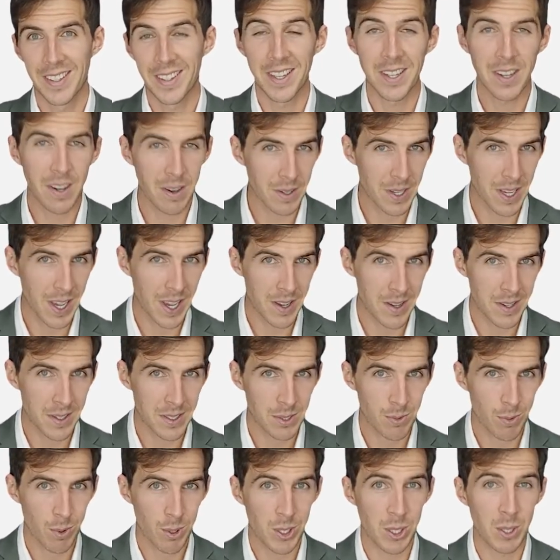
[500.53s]
In our
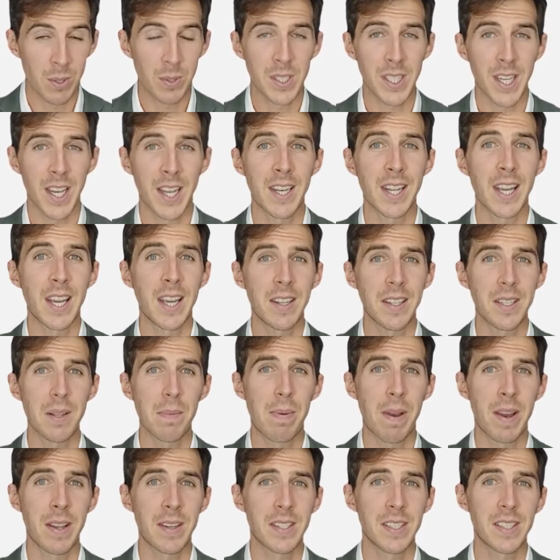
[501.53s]
case, we're using an
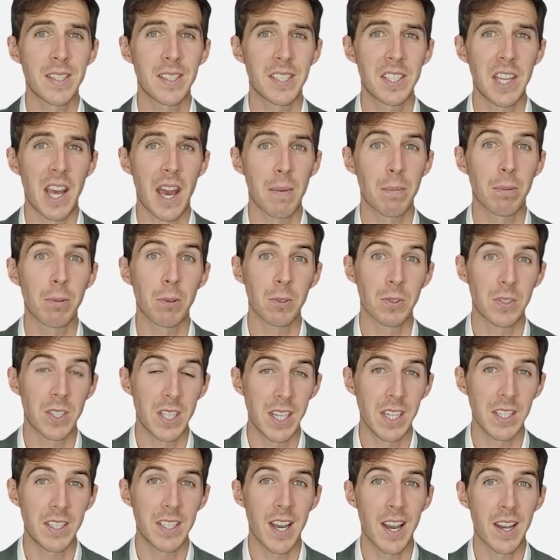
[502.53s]
independent sample
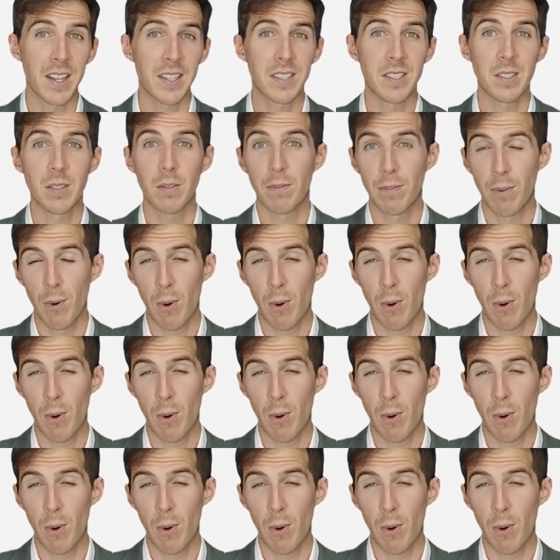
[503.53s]
t-test